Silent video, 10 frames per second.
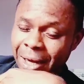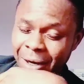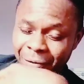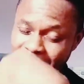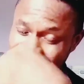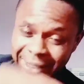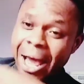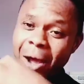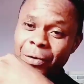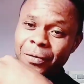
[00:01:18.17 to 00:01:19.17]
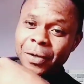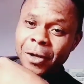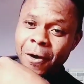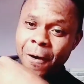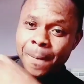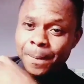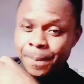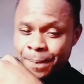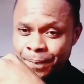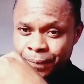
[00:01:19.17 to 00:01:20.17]
Right now,
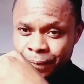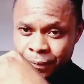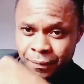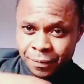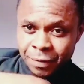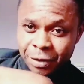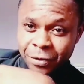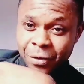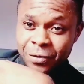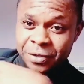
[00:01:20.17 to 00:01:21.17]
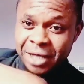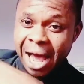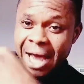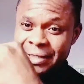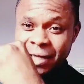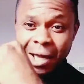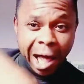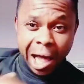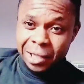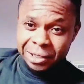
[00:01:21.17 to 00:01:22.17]
those guys are
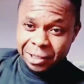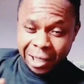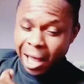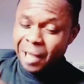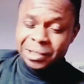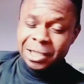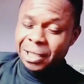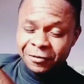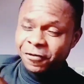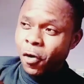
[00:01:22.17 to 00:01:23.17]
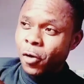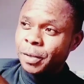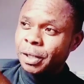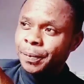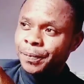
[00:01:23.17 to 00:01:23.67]
cutting it for me.